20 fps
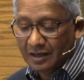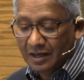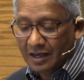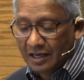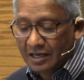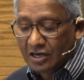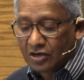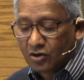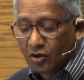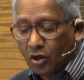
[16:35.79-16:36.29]

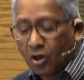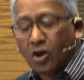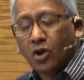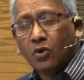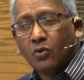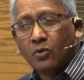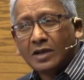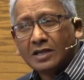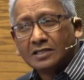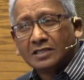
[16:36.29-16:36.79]
and it
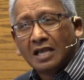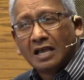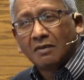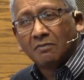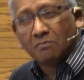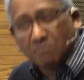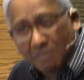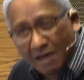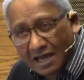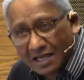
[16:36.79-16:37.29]
always
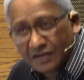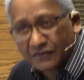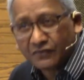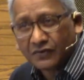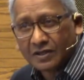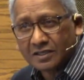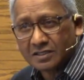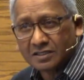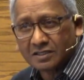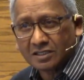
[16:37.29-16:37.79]

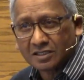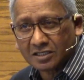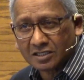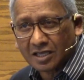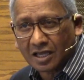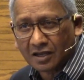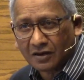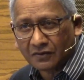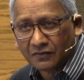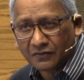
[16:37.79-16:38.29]
manifests
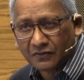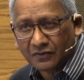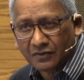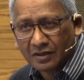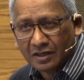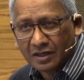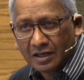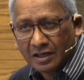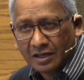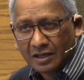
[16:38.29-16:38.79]
itself
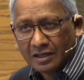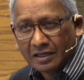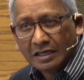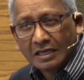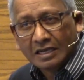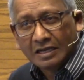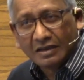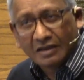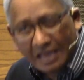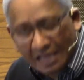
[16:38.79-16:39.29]

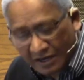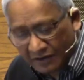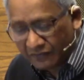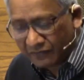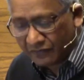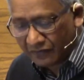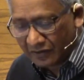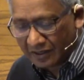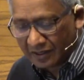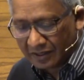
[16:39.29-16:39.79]
in
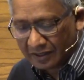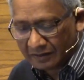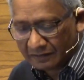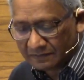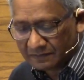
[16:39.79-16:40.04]
envy.